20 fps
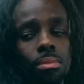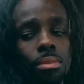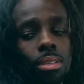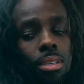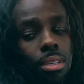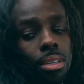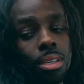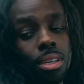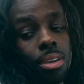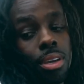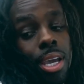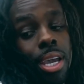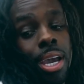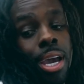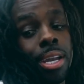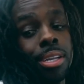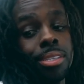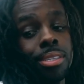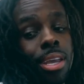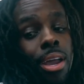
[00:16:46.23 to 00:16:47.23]
I, ah,
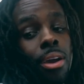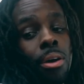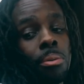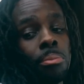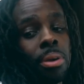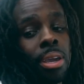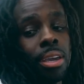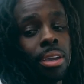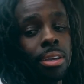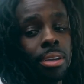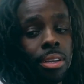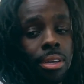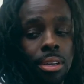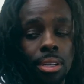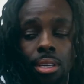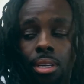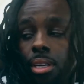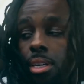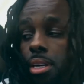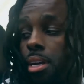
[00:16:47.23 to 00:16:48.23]
you ain't gotta tell me.
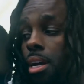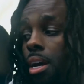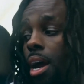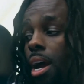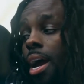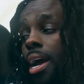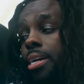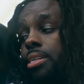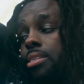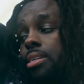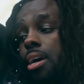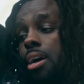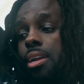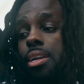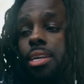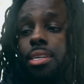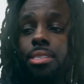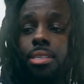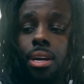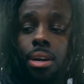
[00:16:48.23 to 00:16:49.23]
All right,
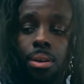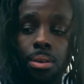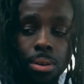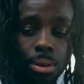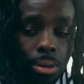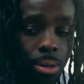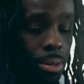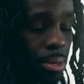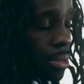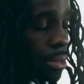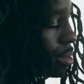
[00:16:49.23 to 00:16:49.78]
y'all, let's go.